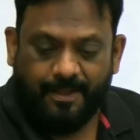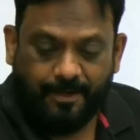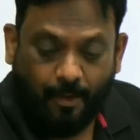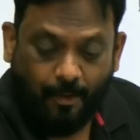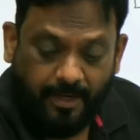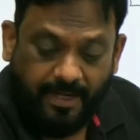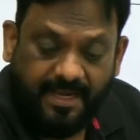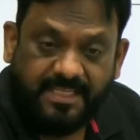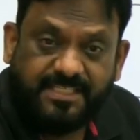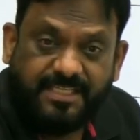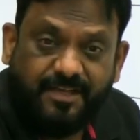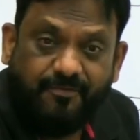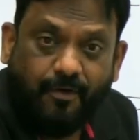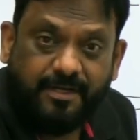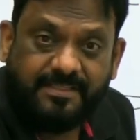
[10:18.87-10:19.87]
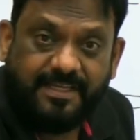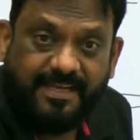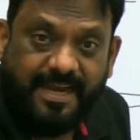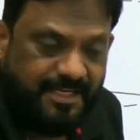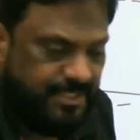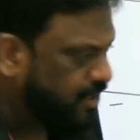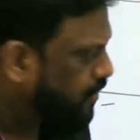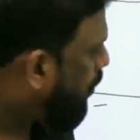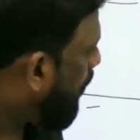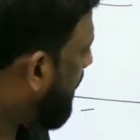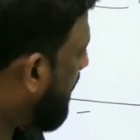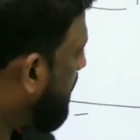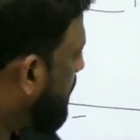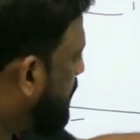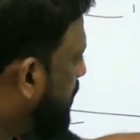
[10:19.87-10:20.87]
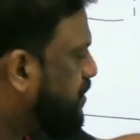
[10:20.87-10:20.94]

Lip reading: Now let us see what is that additional component.